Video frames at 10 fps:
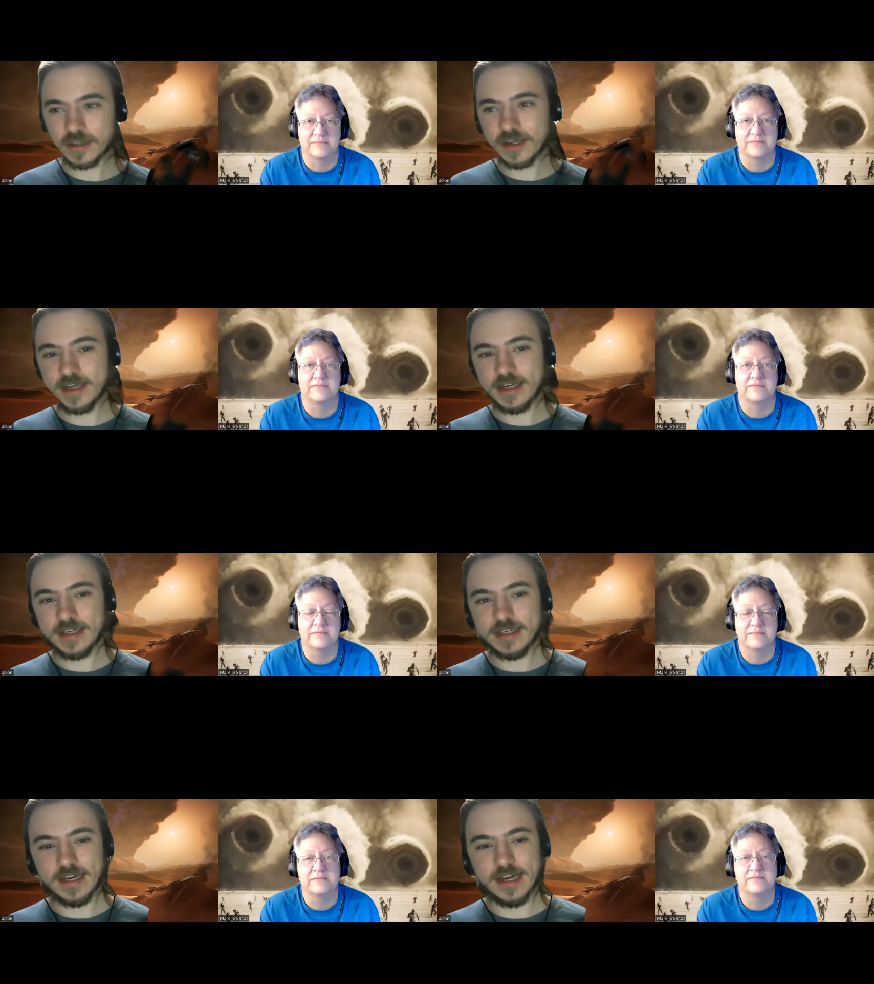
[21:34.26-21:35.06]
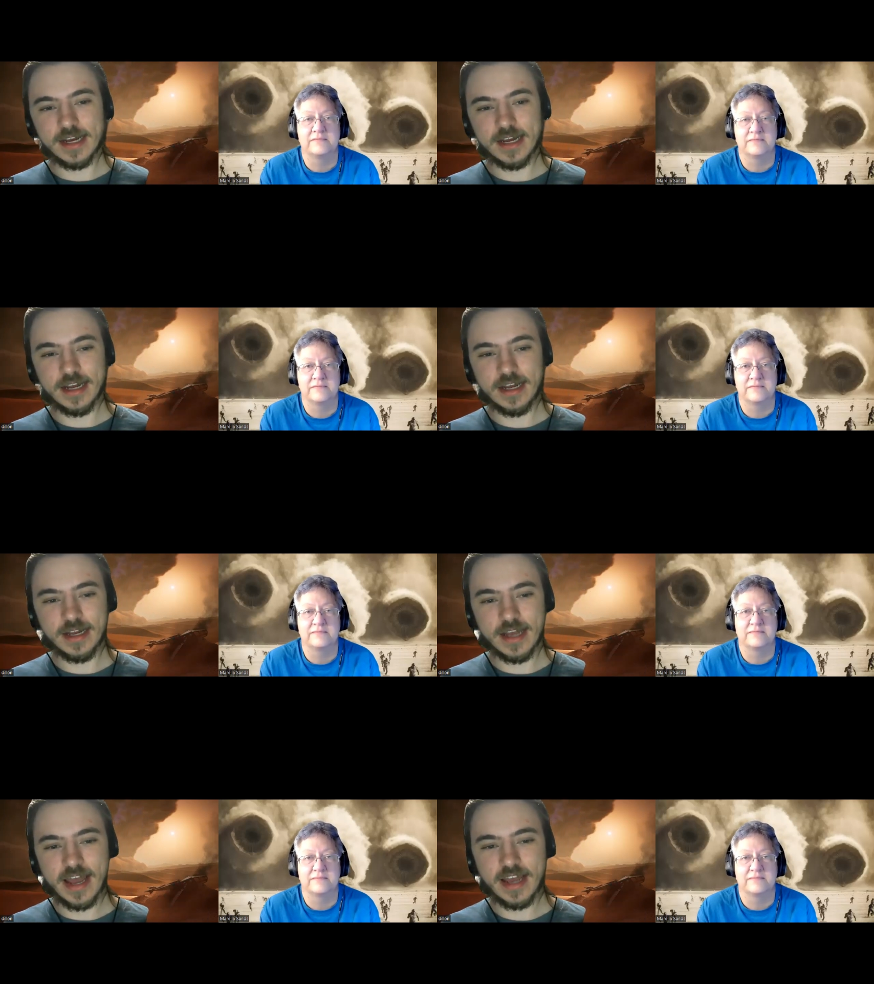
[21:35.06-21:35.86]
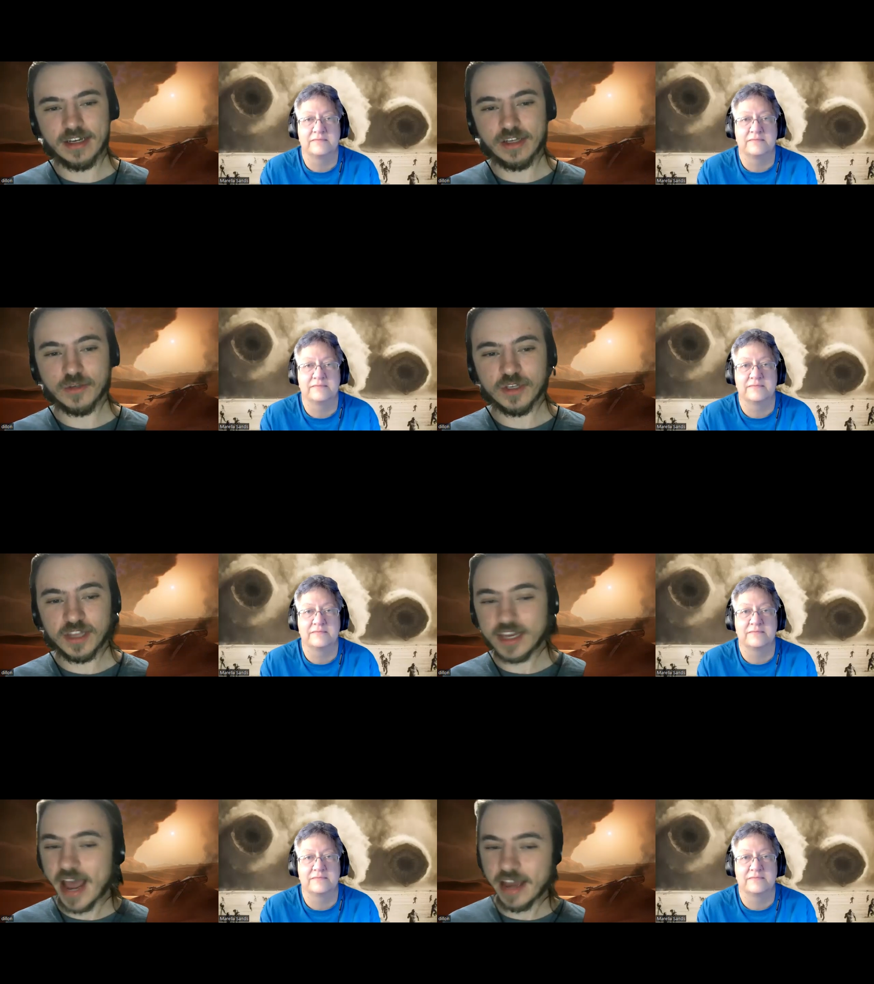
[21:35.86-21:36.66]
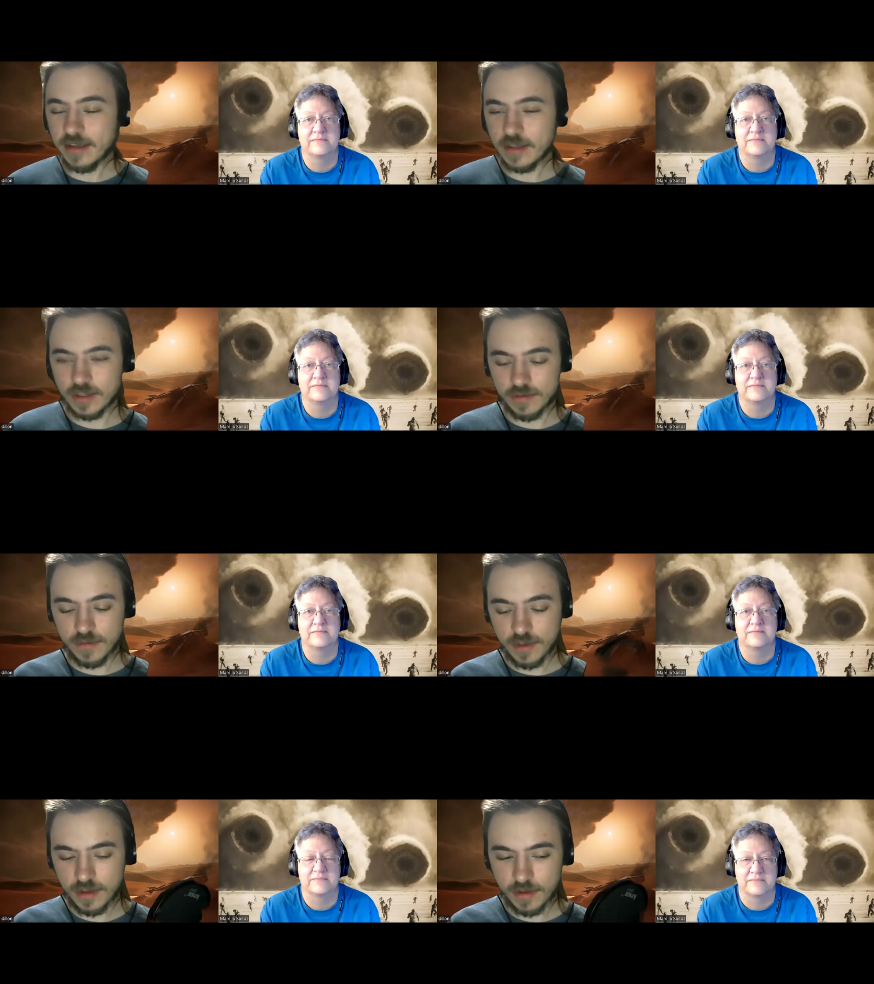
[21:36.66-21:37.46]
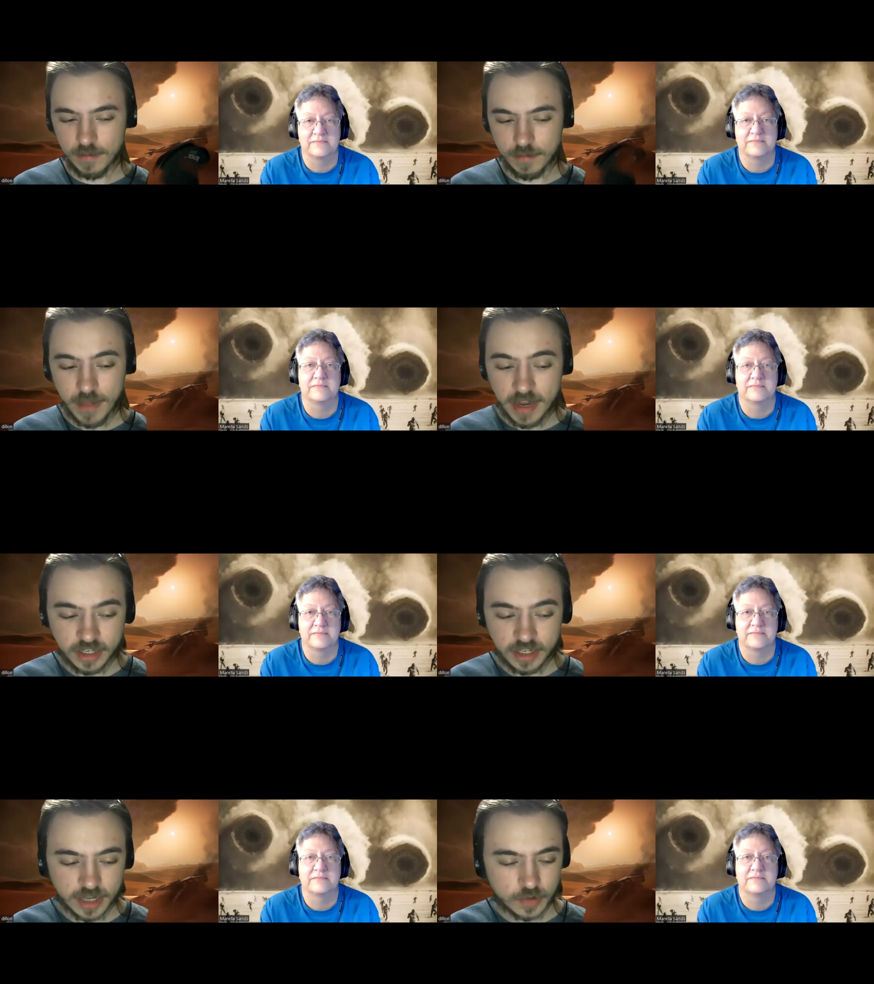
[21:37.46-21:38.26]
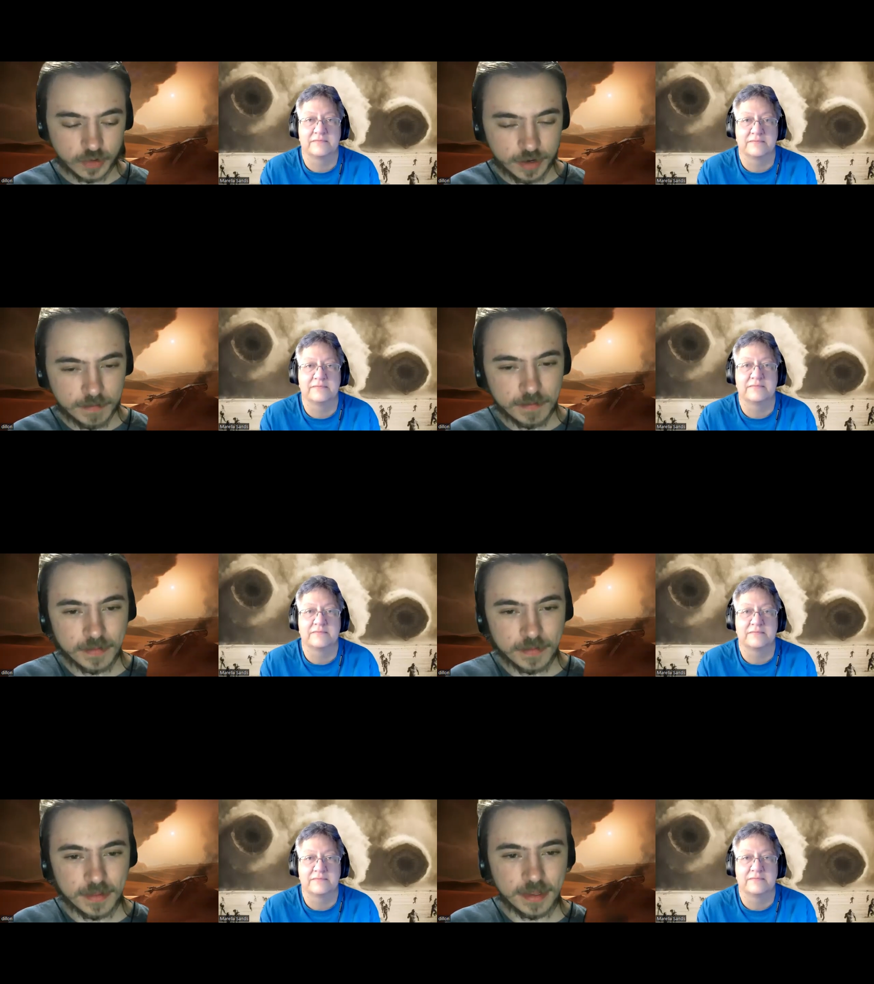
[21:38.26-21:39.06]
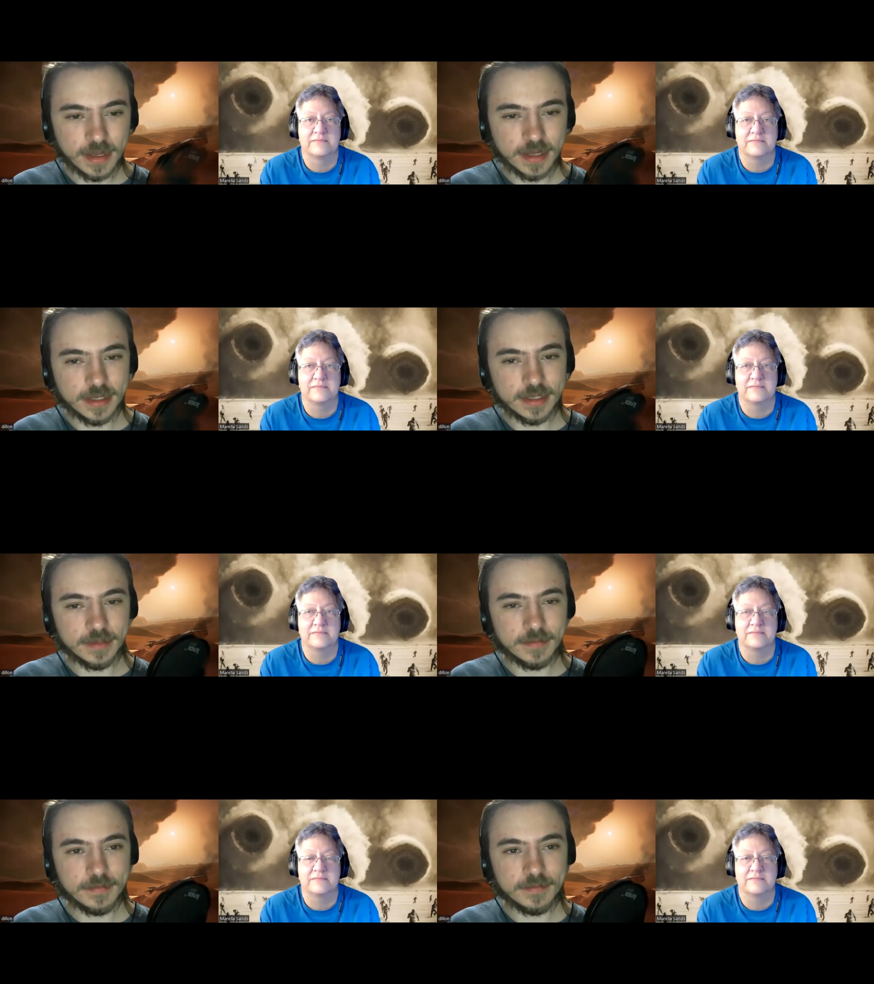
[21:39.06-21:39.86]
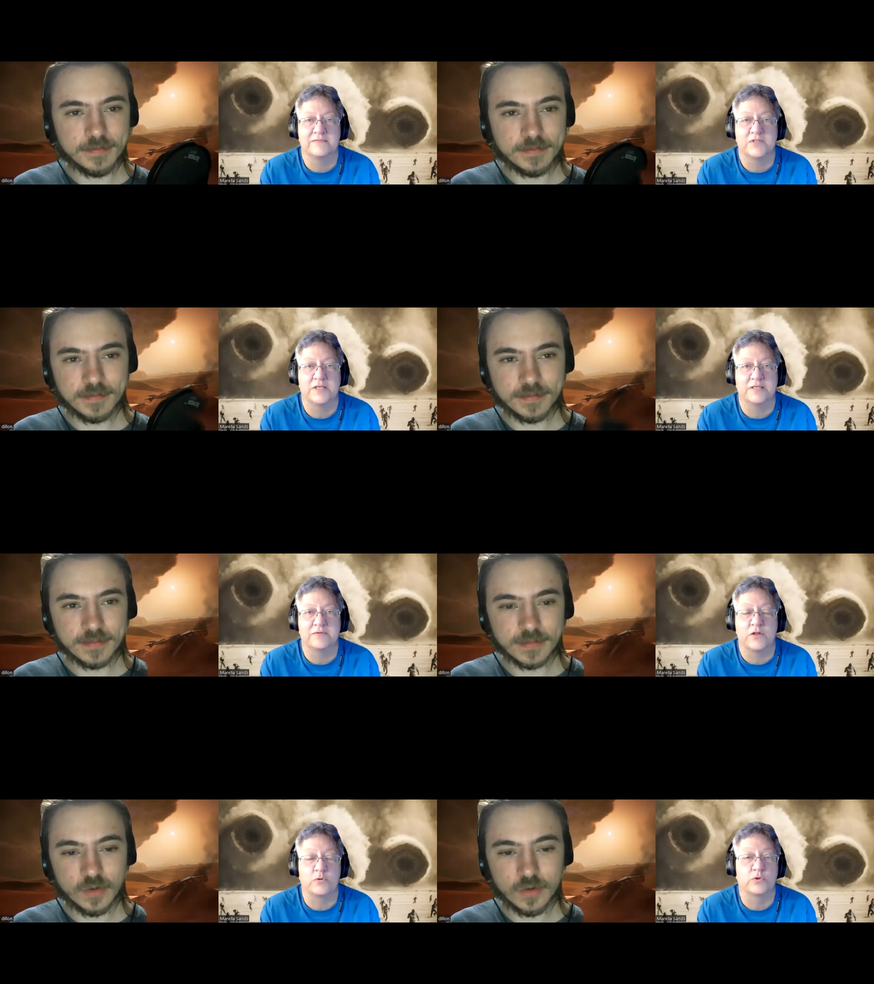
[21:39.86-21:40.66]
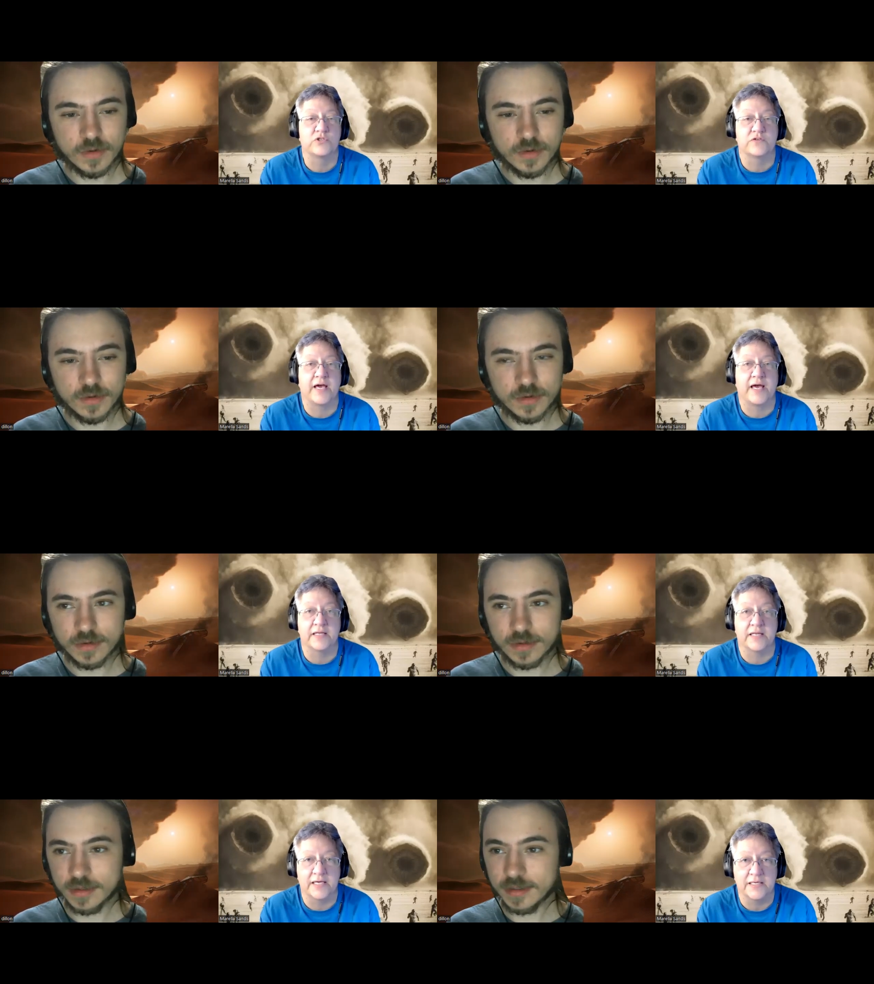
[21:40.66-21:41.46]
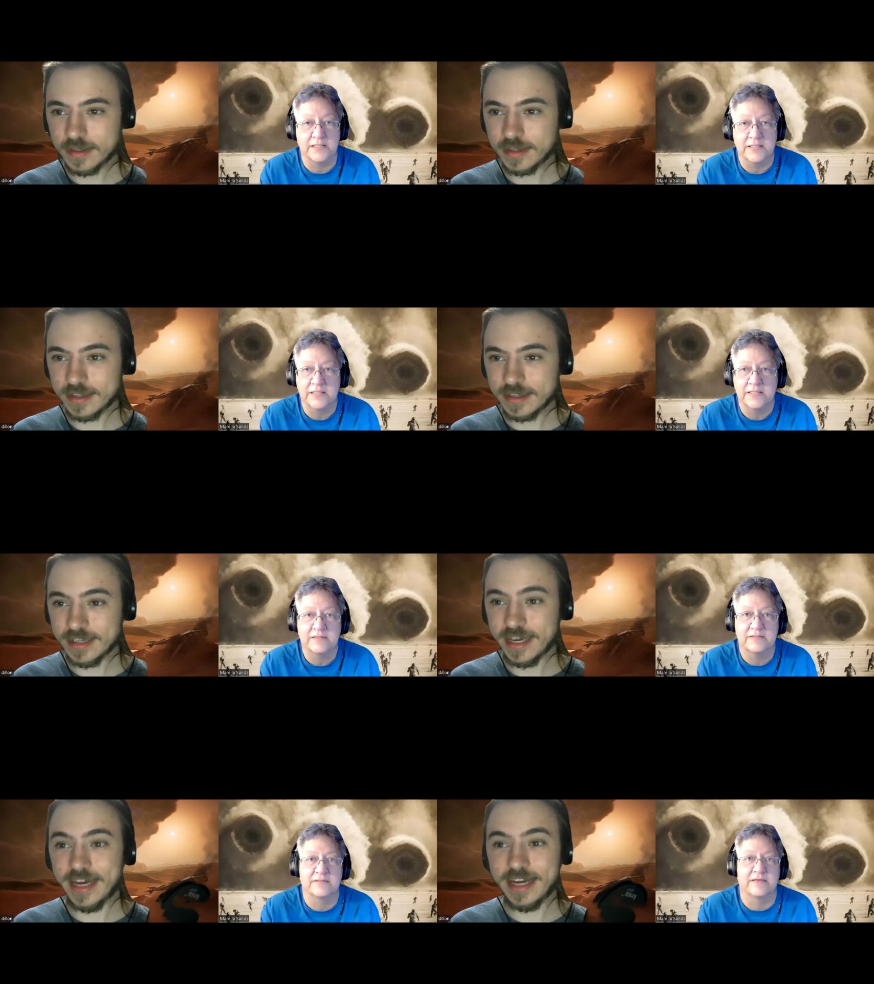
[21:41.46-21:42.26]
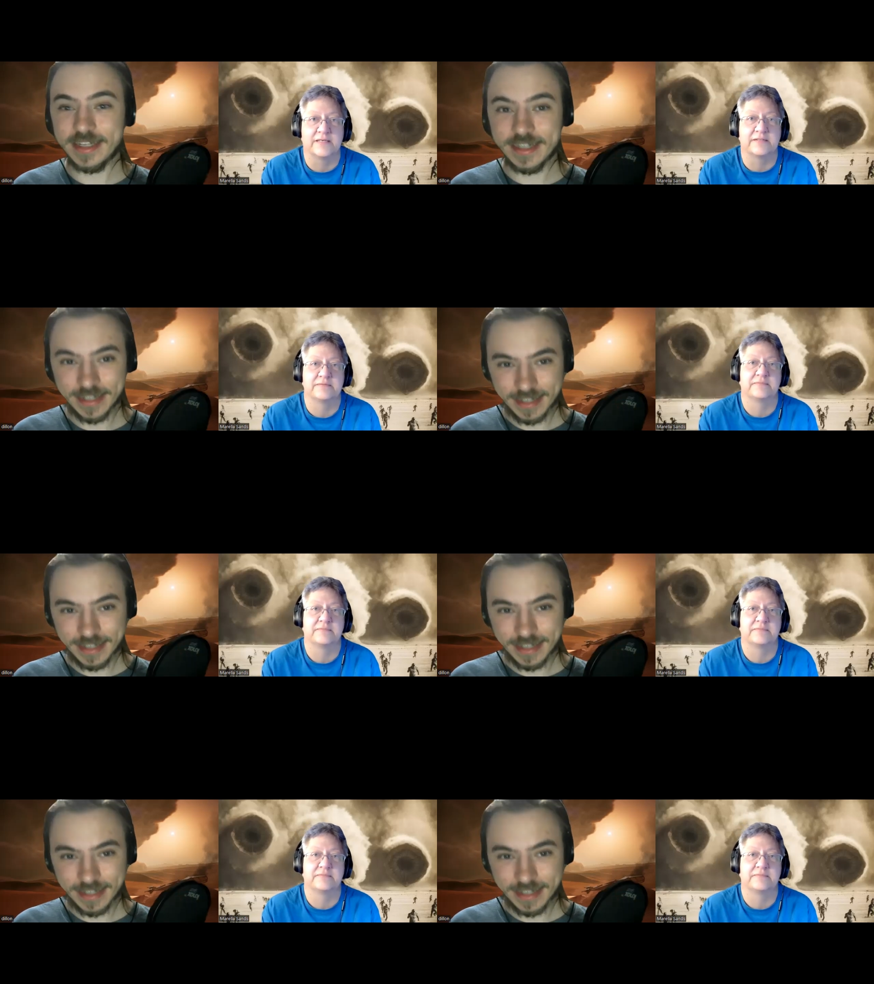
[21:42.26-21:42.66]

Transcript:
Speaker 1: mm-hmm. uh, and using the guidance of the Bene Gesserit. Um,
Speaker 2: yeah, the rules of Kanly.
Speaker 1: Yeah. yeah.